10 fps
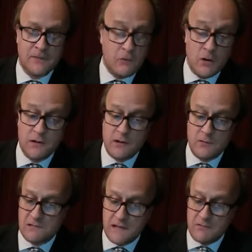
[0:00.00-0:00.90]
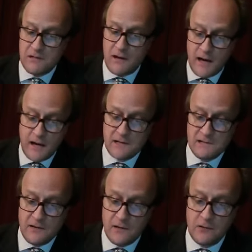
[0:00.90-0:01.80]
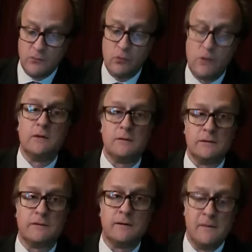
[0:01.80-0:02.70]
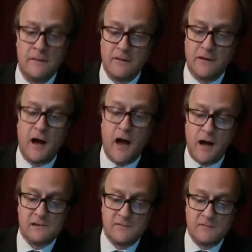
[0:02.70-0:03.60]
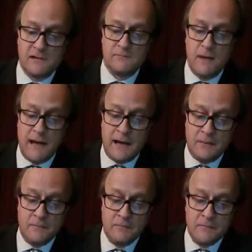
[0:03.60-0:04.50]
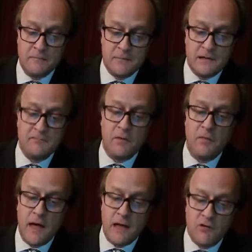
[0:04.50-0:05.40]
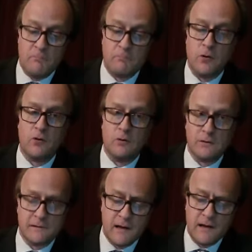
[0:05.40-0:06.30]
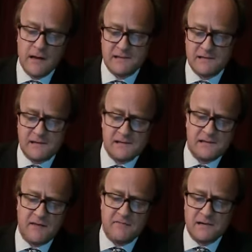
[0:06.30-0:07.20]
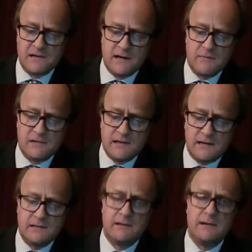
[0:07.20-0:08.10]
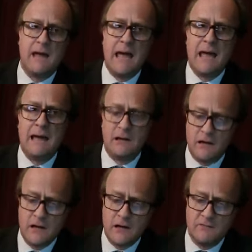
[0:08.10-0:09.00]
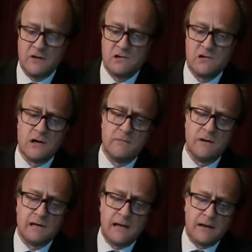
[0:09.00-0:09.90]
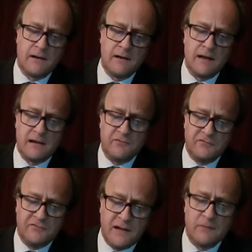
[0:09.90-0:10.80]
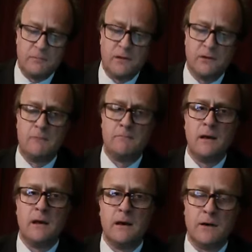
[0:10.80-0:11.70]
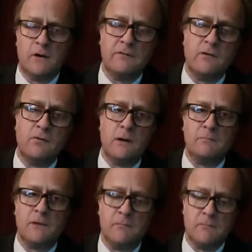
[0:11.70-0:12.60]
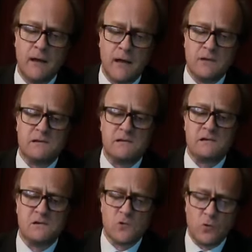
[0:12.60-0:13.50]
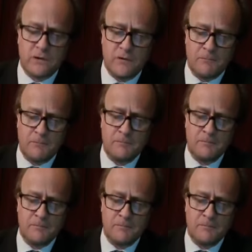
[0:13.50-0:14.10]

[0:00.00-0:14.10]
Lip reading: There were no stouter hearts in the whole world than the hearts of these men, but even they were appalled as this 7 times heated hell of the German cannonade fell upon them and overwhelmed them and destroyed them.